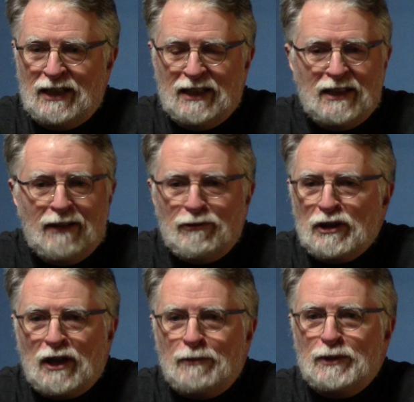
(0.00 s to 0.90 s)
He had never
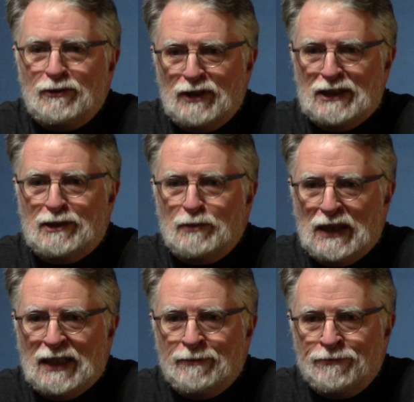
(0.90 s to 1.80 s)
come to visit
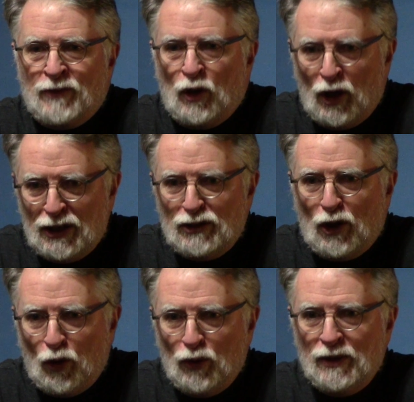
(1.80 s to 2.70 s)
me on his
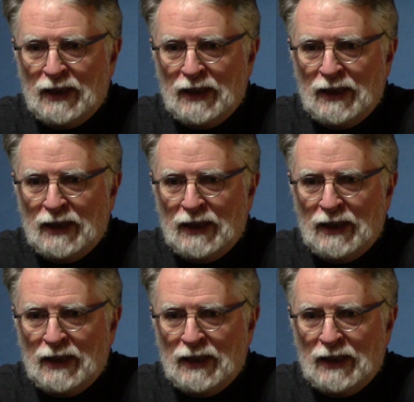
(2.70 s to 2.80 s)
own.